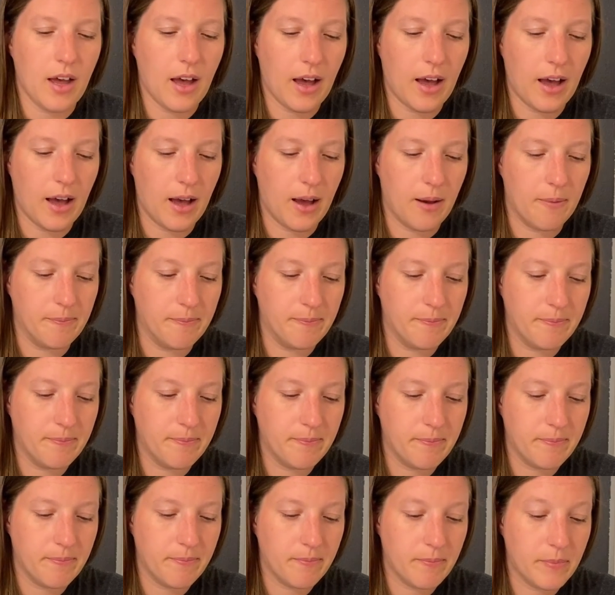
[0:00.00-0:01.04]

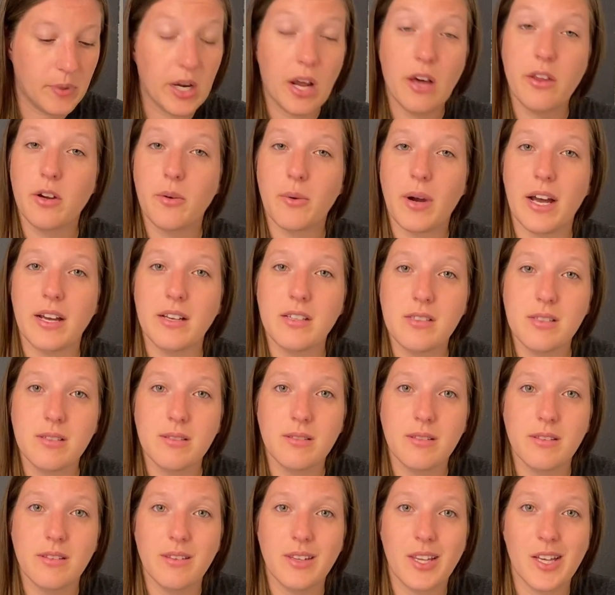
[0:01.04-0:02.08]
But otherwise,
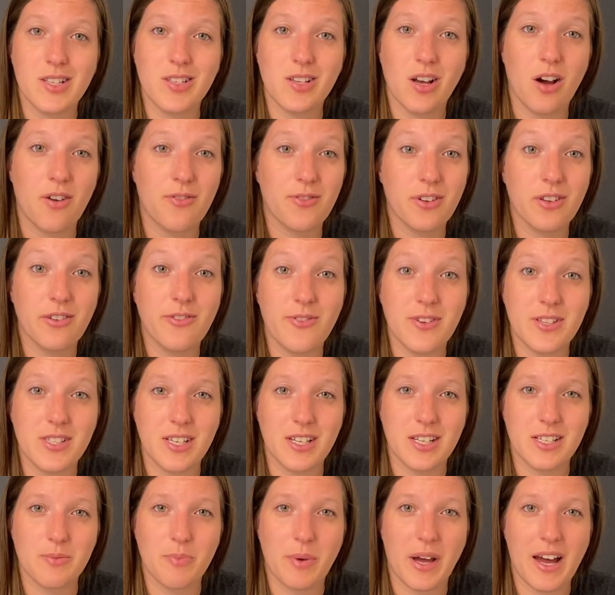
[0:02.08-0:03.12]
that's all for the
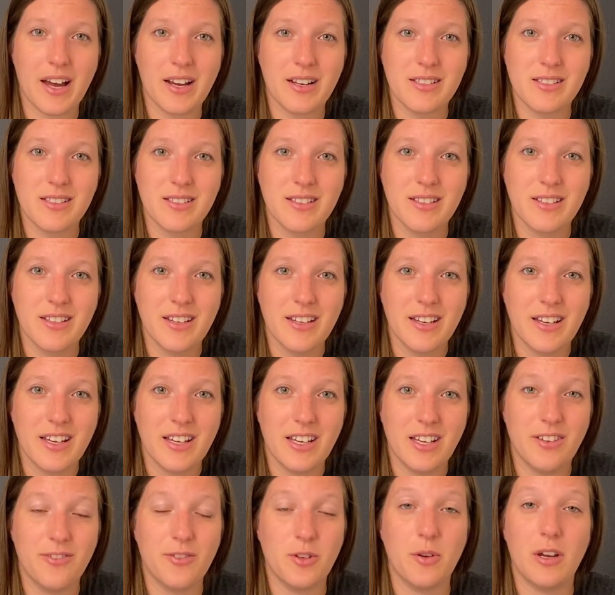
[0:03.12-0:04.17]
physics box.
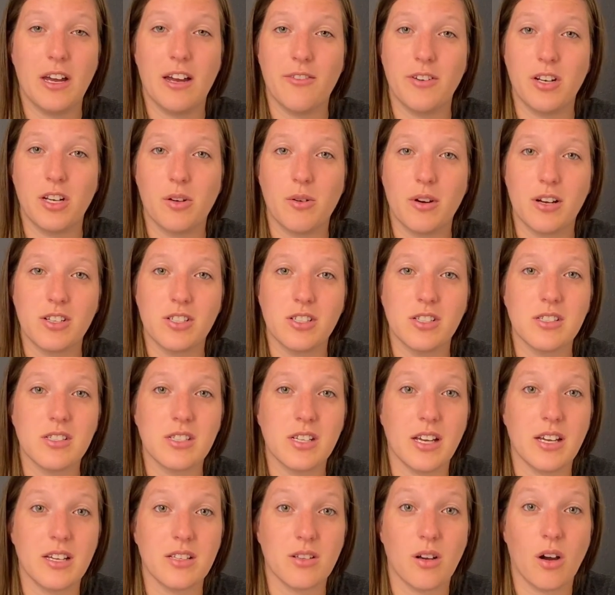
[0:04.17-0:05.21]
If you have any questions,
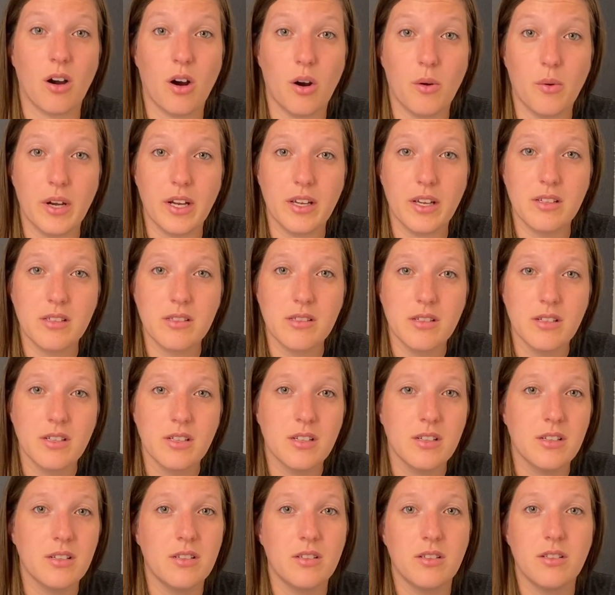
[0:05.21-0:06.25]
as always,
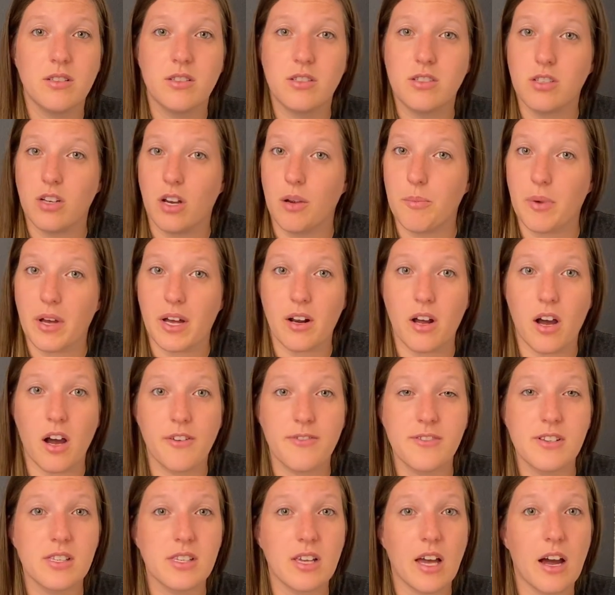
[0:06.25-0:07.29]
jump on
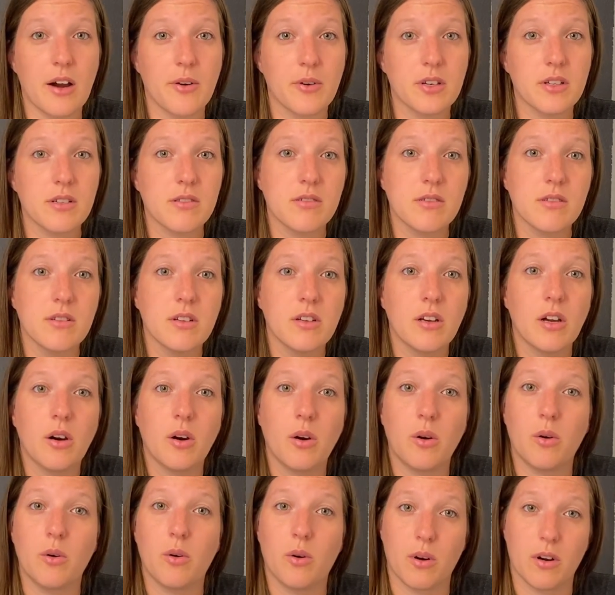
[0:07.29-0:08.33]
office hours
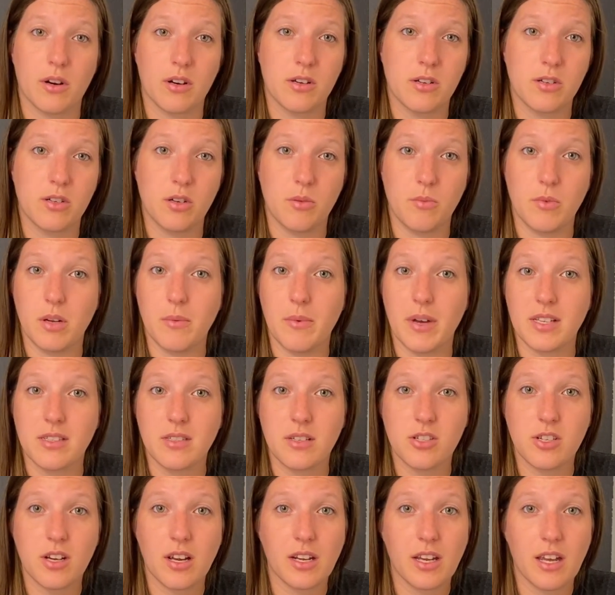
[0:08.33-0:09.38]
or shoot me a
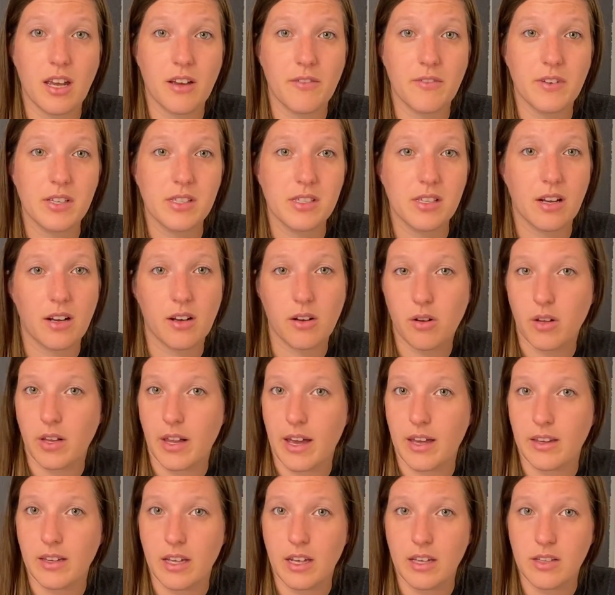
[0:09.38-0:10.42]
message on Canvas and I'll
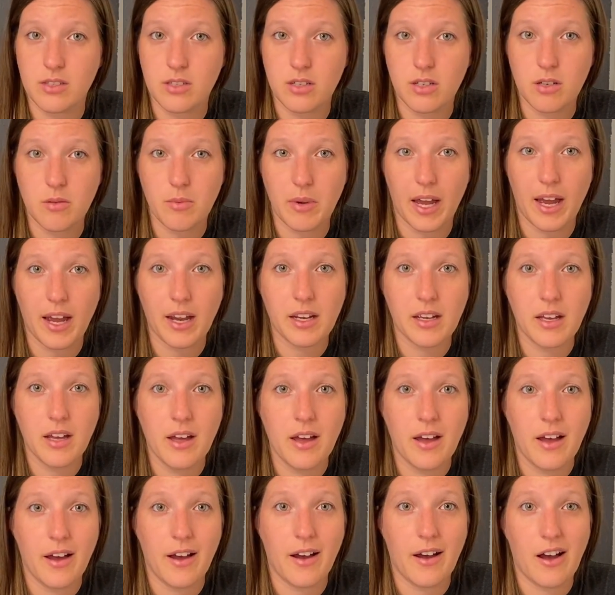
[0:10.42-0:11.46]
gladly answer you back.
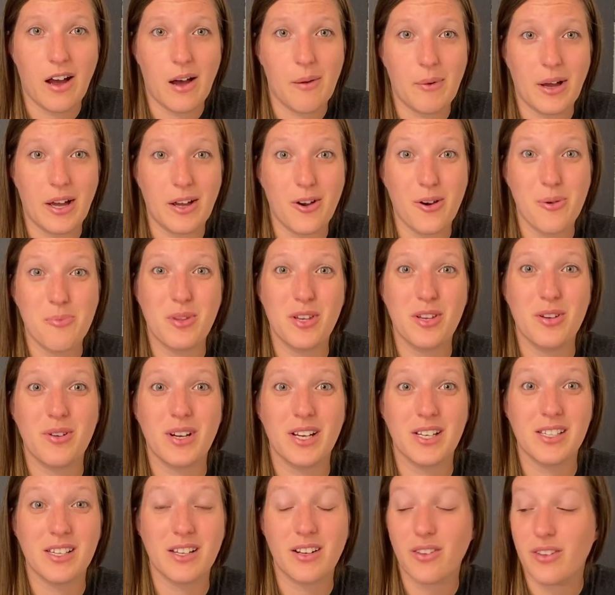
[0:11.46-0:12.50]
I hope that you
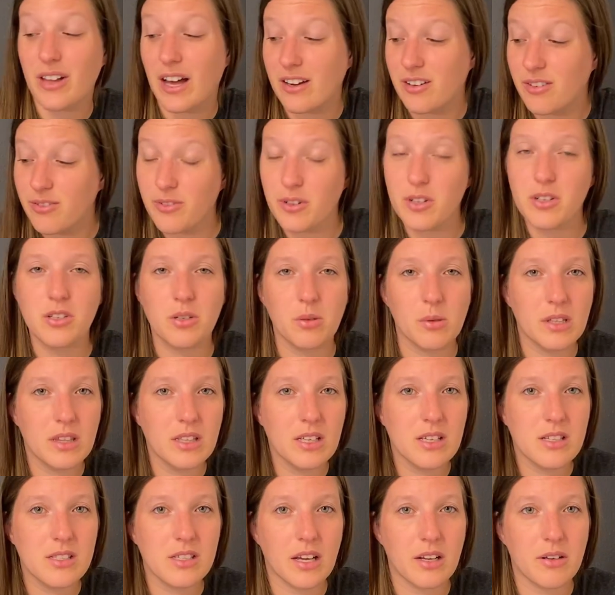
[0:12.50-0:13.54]
guys had a lot of fun doing
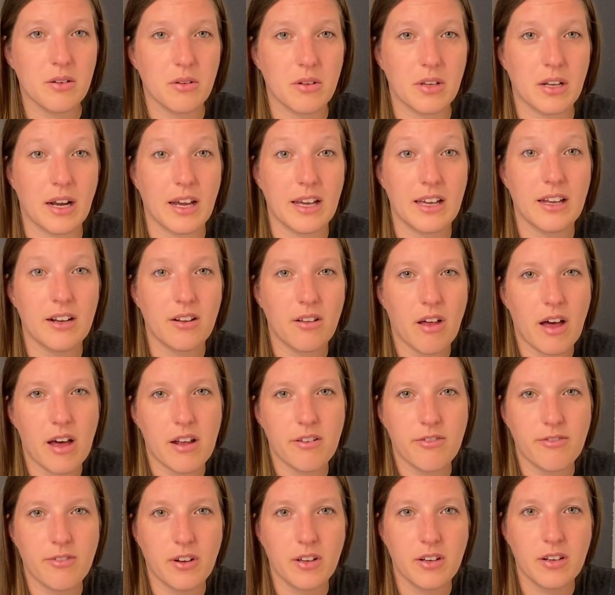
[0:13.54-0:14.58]
these. I know that I had a lot
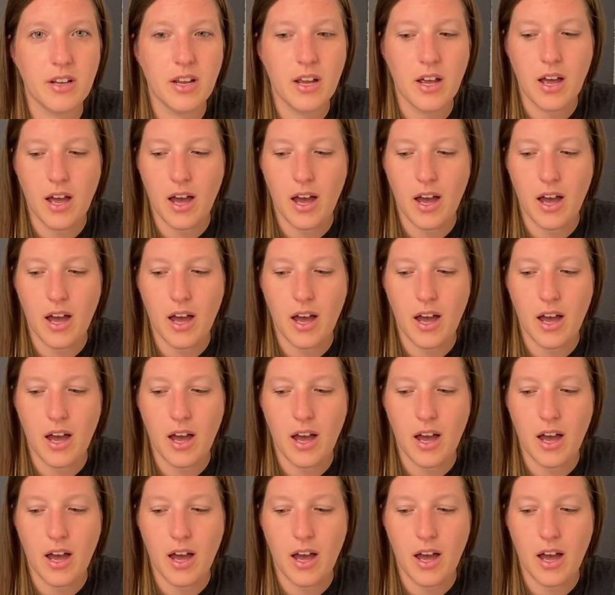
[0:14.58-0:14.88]
of fun